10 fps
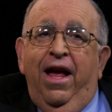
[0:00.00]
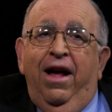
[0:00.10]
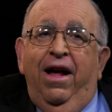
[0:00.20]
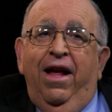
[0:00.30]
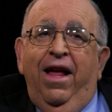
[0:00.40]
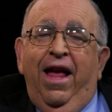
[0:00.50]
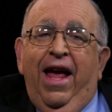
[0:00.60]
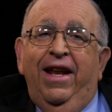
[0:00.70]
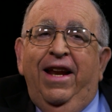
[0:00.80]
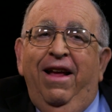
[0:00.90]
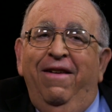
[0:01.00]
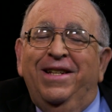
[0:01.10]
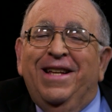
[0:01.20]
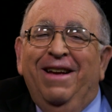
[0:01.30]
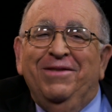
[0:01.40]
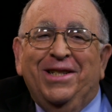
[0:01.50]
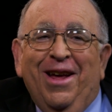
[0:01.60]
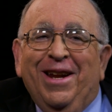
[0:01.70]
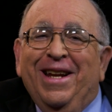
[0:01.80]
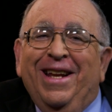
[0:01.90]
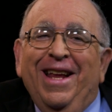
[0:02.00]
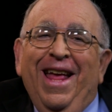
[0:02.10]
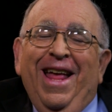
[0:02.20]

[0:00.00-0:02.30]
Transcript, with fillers: And then as I've studied it,